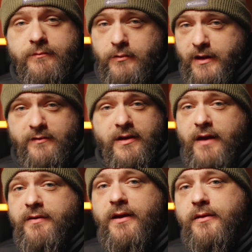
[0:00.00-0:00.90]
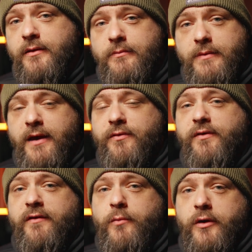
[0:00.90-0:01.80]
like I said, I've had the
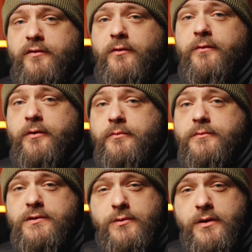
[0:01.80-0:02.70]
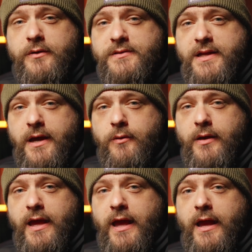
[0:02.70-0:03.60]
S5 Mark II for 2 years
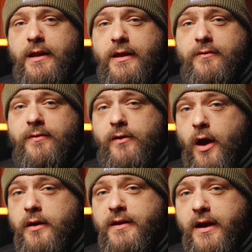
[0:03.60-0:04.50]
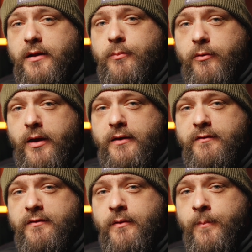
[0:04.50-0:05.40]
now, and it's gone down in
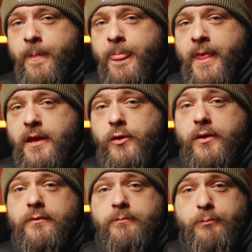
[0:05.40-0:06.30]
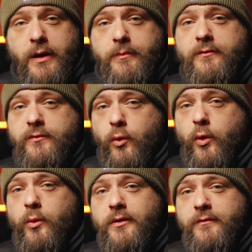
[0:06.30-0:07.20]
price. You can probably
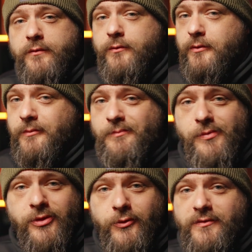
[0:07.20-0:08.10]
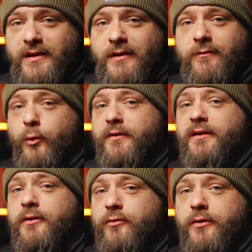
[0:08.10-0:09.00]
score one for
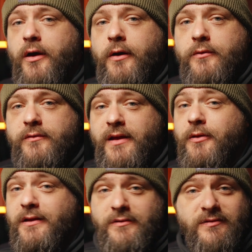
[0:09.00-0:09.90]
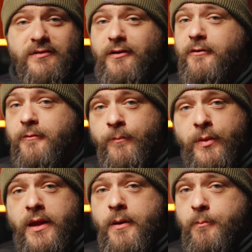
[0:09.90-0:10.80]
$1,400. Now that's still
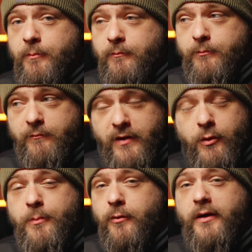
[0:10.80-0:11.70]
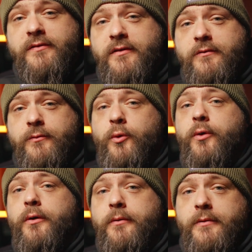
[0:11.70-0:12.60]
very pricey
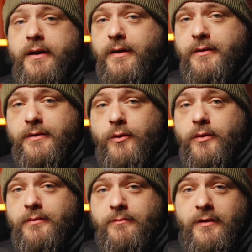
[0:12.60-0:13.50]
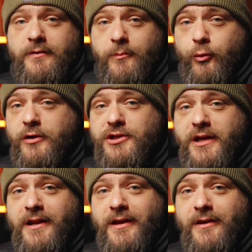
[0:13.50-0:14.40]
for a
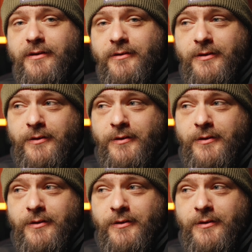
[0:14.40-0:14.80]
depreciating